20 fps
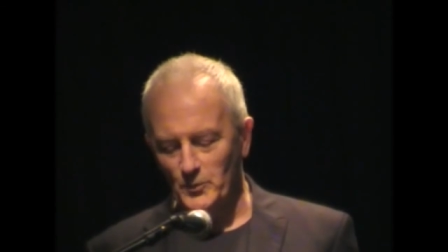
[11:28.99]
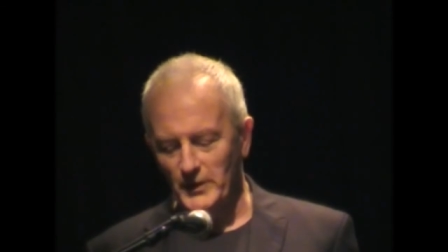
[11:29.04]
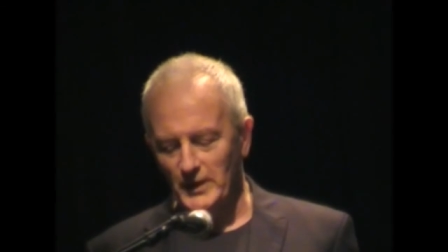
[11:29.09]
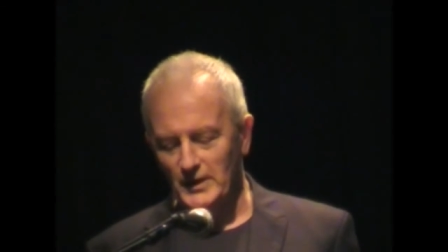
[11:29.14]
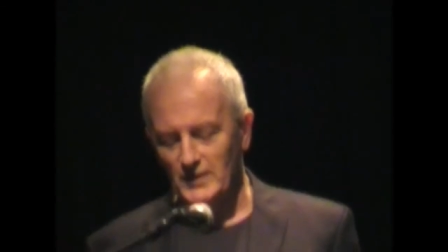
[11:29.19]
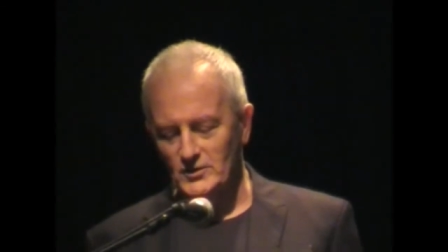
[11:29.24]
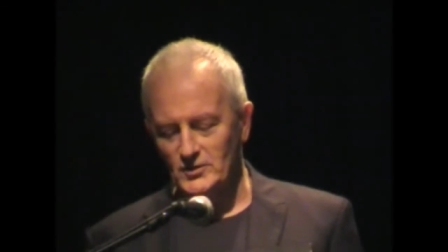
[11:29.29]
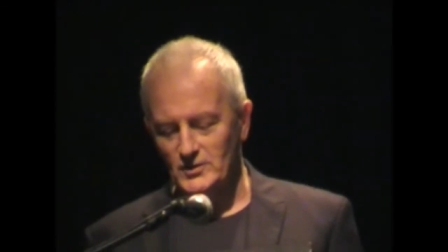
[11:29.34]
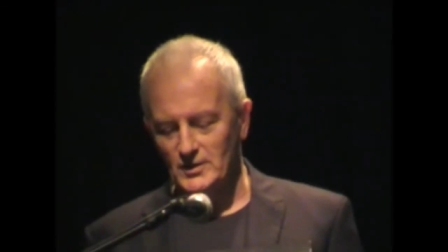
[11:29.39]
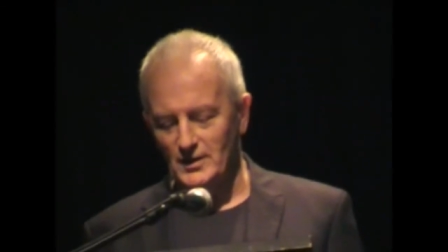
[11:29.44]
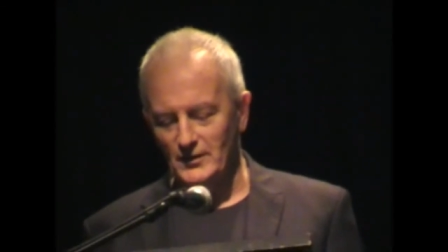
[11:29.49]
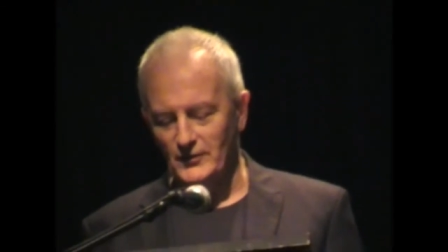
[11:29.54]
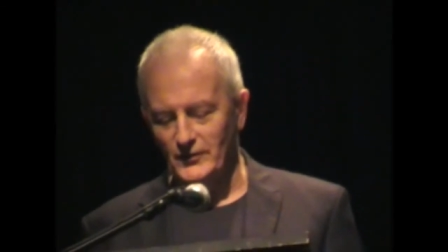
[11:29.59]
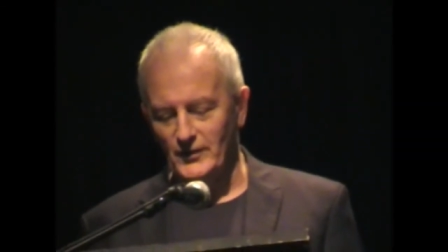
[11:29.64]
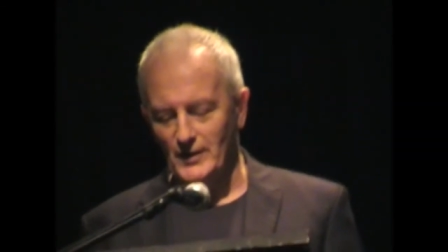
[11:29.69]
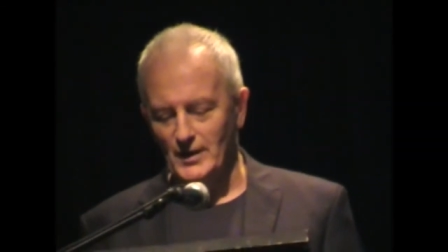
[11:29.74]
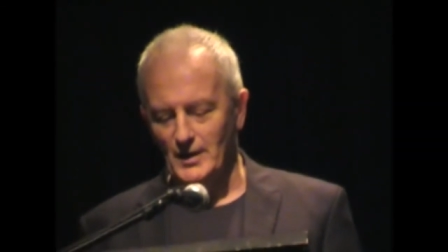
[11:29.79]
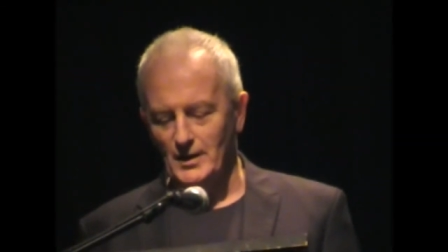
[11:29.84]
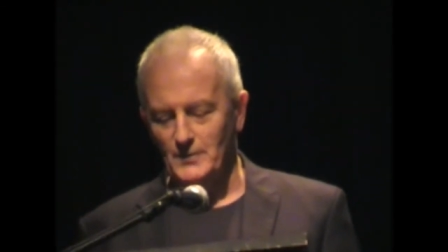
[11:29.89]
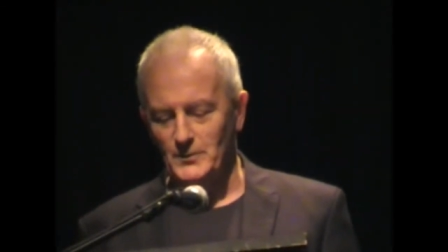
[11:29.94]
because
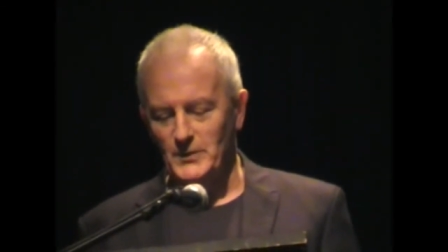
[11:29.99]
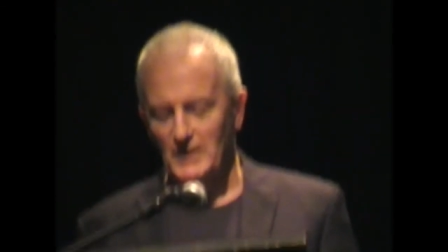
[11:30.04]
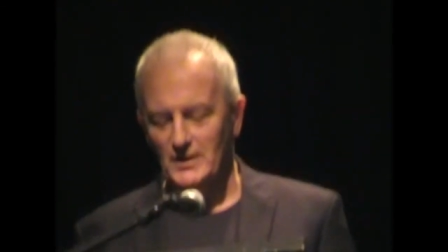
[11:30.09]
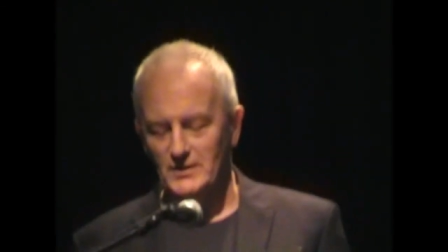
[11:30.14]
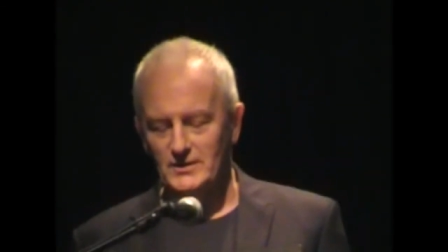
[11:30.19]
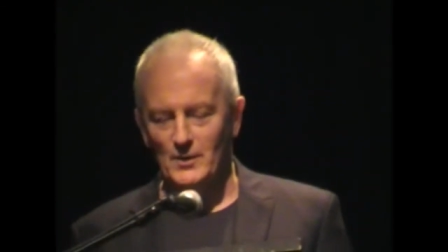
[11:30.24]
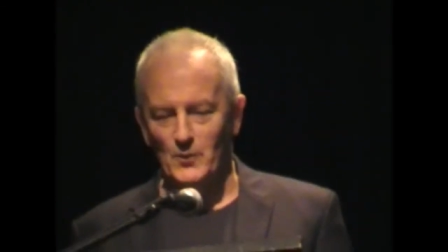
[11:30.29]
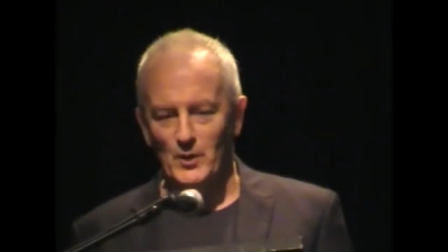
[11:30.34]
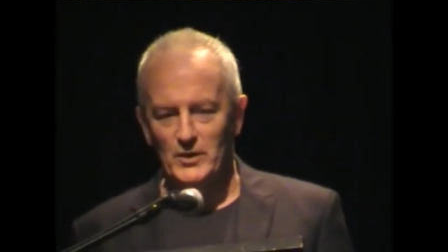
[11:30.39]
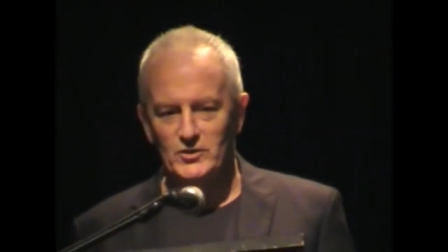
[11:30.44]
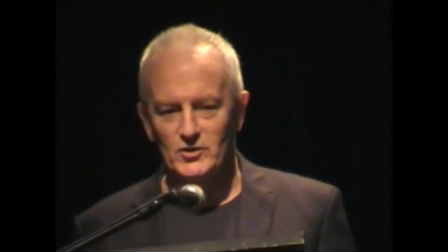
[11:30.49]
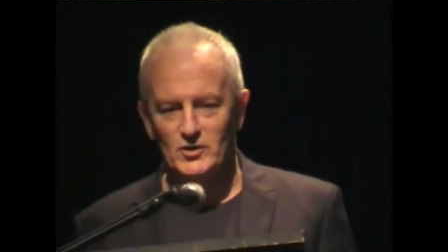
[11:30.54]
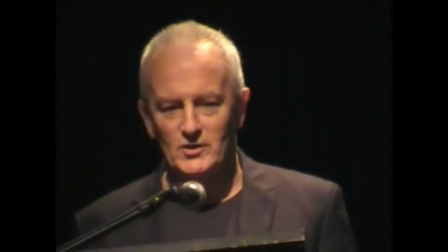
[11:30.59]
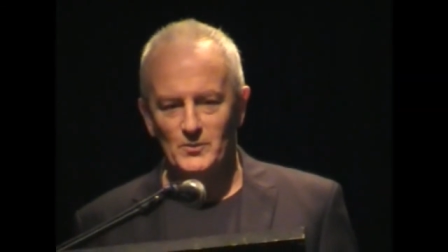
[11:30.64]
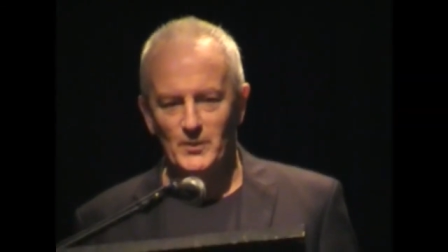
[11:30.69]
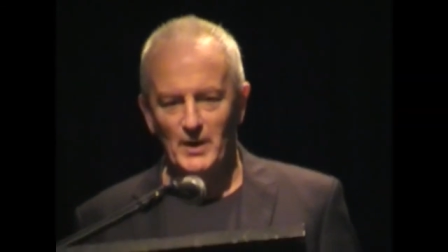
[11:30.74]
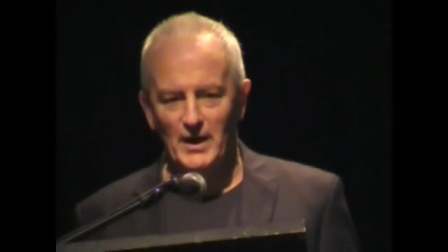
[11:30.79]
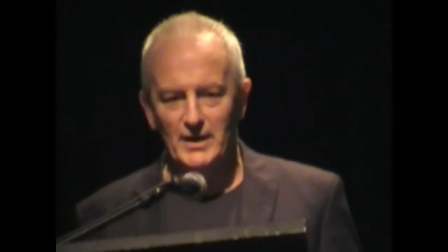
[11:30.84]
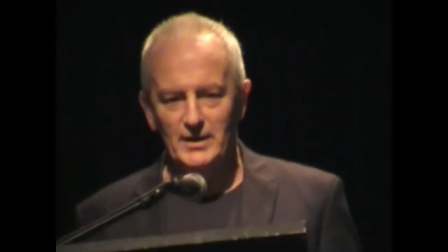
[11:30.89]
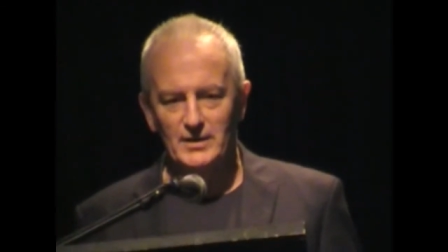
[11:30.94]
I want you to
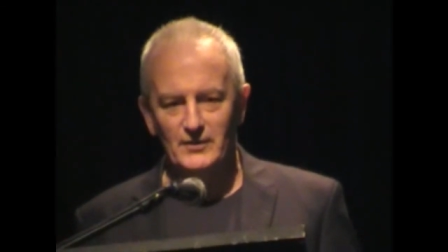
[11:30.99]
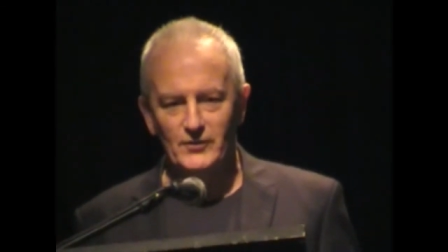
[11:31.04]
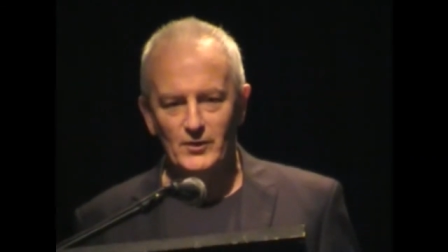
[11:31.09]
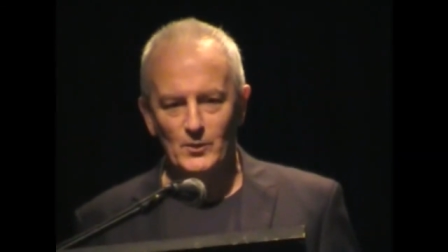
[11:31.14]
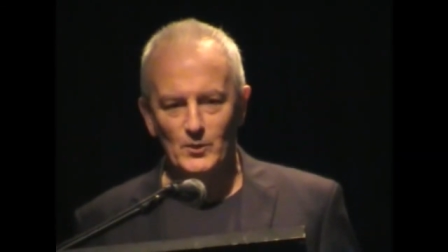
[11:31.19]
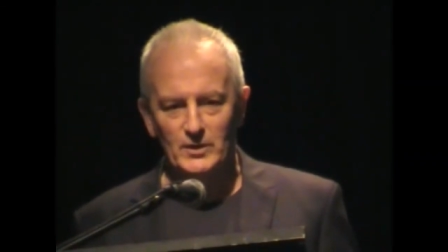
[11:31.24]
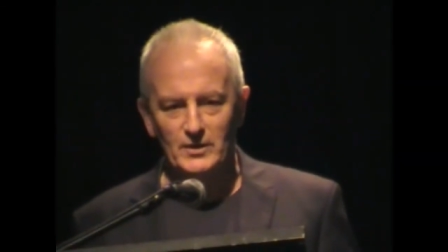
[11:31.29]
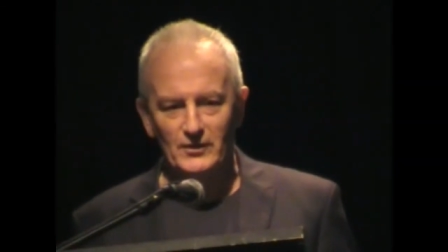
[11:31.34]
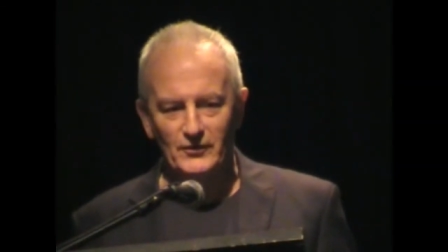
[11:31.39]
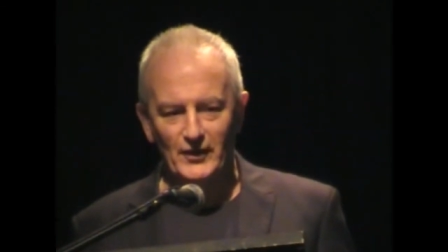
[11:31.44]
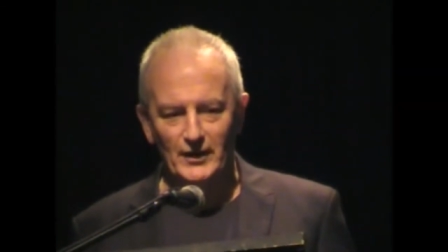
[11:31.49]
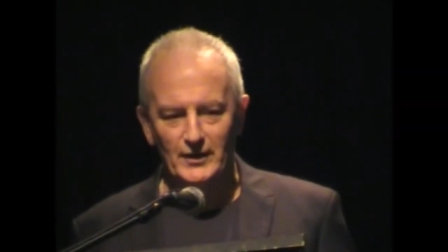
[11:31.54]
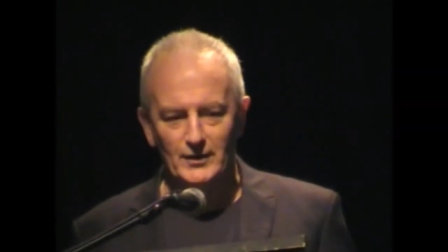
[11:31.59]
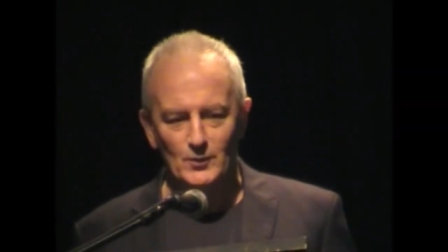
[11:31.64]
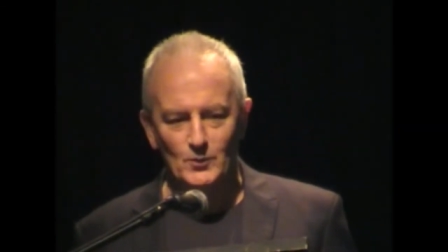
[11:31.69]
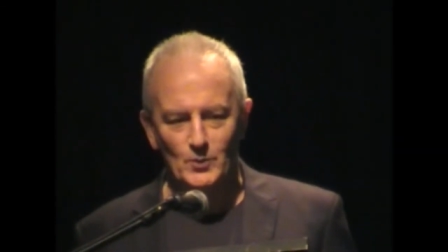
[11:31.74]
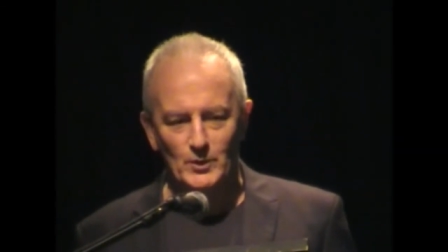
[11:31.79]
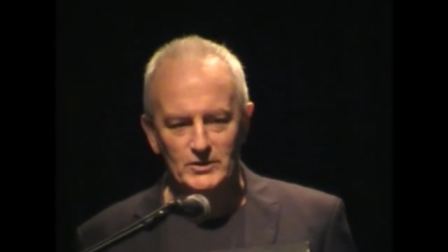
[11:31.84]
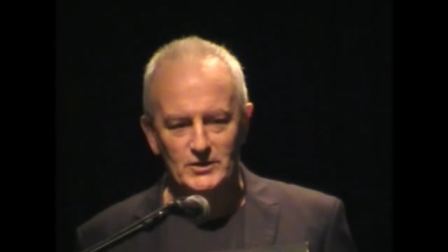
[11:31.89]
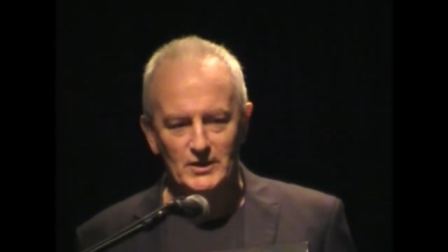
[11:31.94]
buy it if you want to find
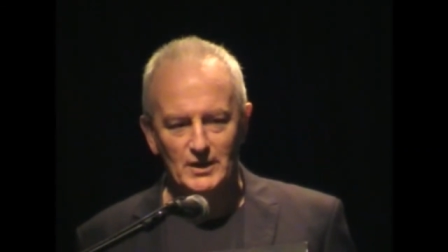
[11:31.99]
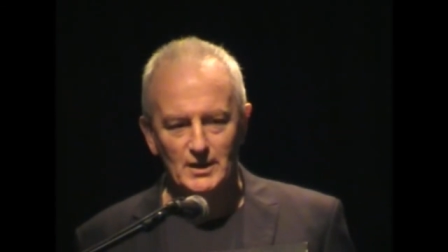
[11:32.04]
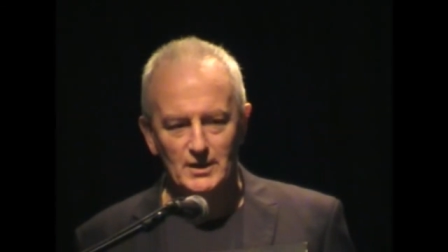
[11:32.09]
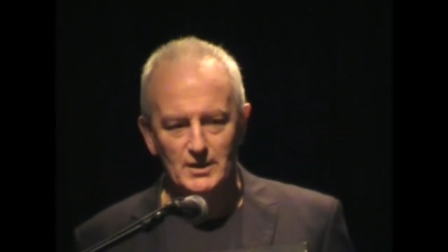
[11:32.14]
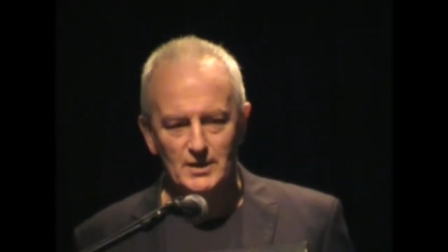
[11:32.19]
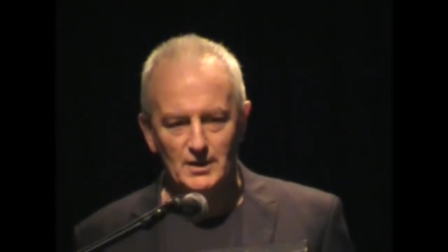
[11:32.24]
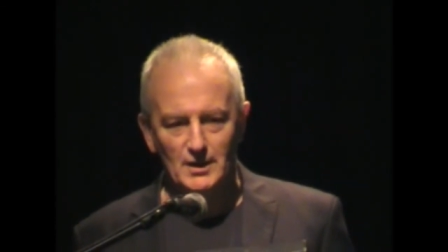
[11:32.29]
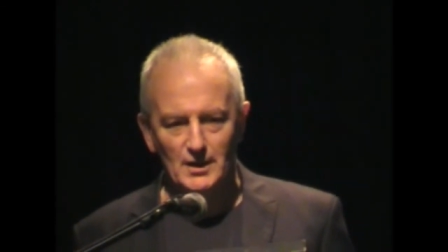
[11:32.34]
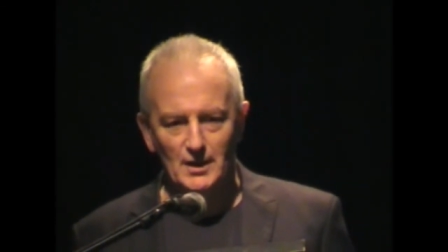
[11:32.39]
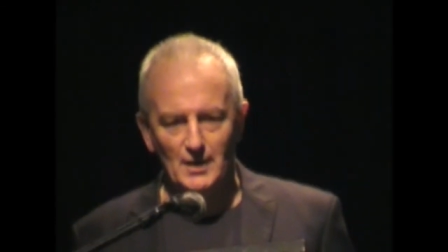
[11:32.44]
out what's in it.